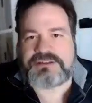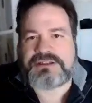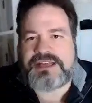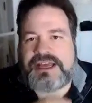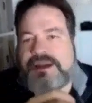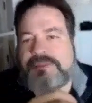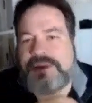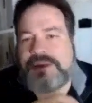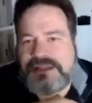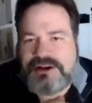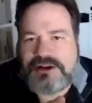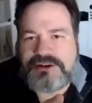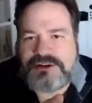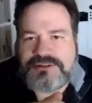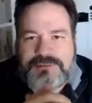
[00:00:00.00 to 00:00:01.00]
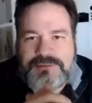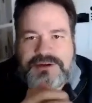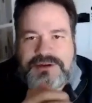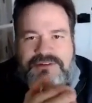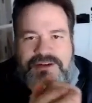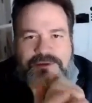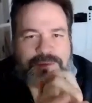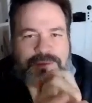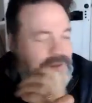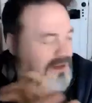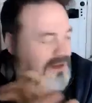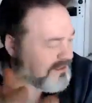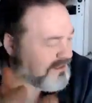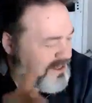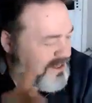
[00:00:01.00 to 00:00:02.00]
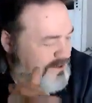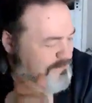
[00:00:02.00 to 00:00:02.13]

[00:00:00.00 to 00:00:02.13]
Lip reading: Yeah, my daughter's coming to steal my bacon.